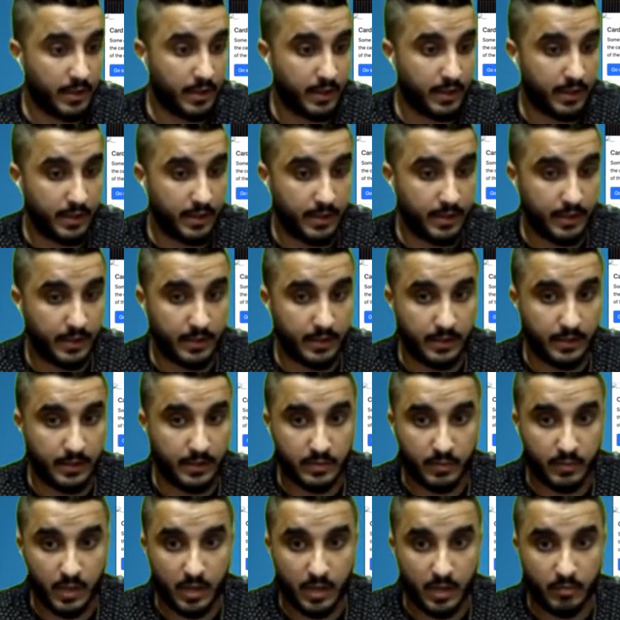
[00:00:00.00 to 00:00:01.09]
And it's
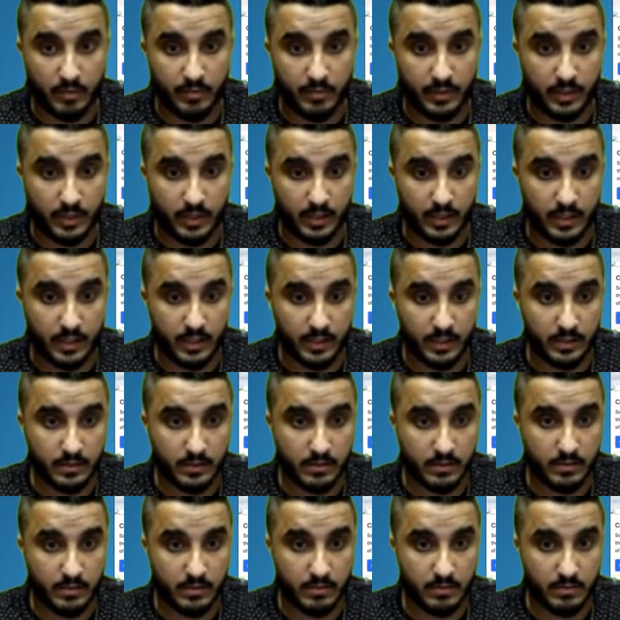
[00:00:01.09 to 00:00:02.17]
probably because